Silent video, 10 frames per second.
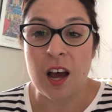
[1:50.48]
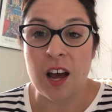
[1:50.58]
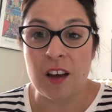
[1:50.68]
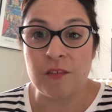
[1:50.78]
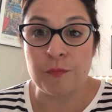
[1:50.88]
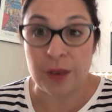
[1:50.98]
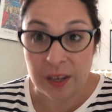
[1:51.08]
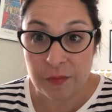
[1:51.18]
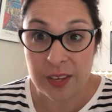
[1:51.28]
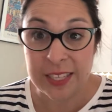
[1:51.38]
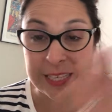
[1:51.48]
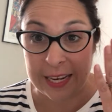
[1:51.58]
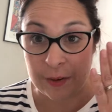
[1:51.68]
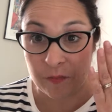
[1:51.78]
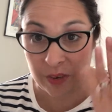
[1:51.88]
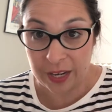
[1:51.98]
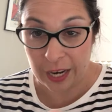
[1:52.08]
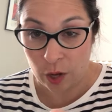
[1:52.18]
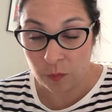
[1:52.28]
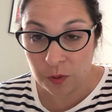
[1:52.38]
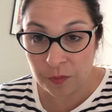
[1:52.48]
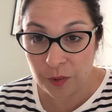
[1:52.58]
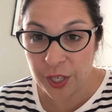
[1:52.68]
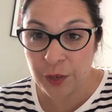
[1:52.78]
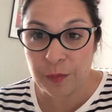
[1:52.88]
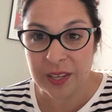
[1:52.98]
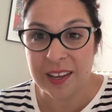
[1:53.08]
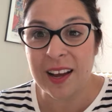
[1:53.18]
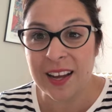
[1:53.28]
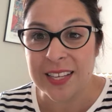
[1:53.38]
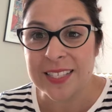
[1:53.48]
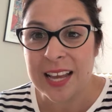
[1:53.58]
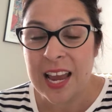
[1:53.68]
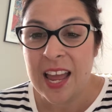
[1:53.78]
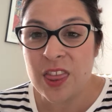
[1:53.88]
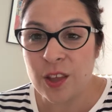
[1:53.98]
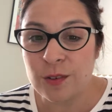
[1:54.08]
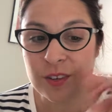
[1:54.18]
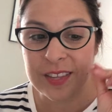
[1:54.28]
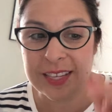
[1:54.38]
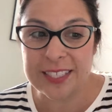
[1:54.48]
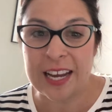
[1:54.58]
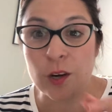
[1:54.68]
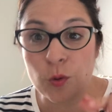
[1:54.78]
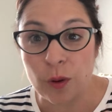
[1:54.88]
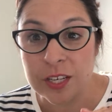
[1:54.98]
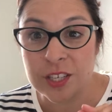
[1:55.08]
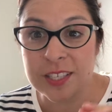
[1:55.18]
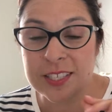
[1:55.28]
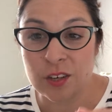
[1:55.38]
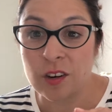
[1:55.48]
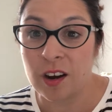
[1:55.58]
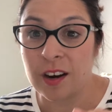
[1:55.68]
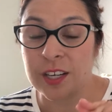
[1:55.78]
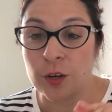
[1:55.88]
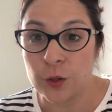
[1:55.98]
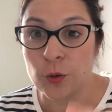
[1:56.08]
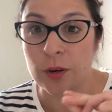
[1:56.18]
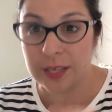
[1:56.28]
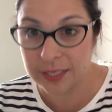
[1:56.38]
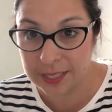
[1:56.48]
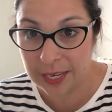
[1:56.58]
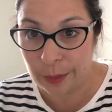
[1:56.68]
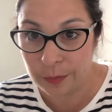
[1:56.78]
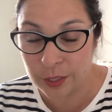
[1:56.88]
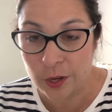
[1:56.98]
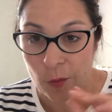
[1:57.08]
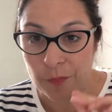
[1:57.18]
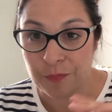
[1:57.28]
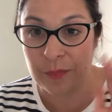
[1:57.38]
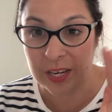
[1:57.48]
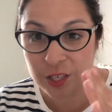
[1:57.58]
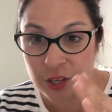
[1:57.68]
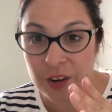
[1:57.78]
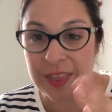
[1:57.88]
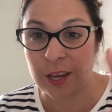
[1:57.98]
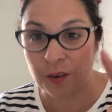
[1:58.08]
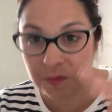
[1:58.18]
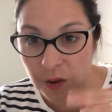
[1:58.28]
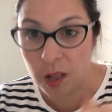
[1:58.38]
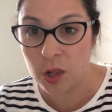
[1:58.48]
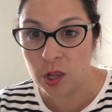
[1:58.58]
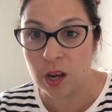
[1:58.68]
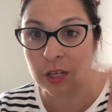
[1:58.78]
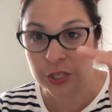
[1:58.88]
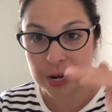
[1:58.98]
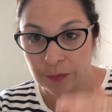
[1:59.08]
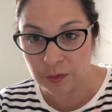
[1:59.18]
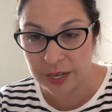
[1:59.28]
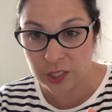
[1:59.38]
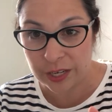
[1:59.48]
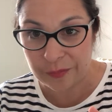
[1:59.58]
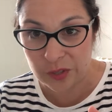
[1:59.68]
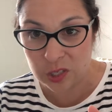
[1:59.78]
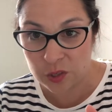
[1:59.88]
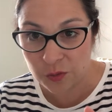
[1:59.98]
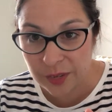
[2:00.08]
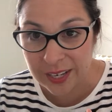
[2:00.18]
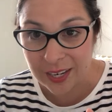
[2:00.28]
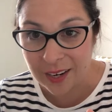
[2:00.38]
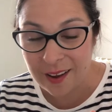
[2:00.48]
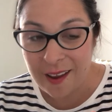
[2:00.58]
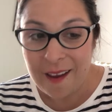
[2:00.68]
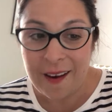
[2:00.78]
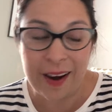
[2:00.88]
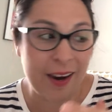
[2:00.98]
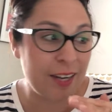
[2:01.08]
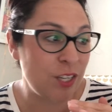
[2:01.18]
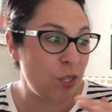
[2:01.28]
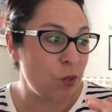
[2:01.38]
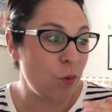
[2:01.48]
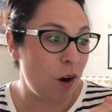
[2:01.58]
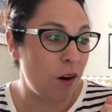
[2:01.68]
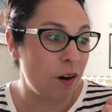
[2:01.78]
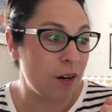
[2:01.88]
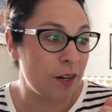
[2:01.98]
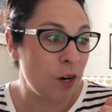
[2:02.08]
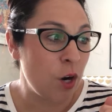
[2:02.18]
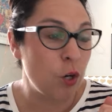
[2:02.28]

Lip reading: of benefit and very helpful for you, because those are the exact questions that are on your exam. So make sure that you follow along chapter by chapter as you're reading, and you are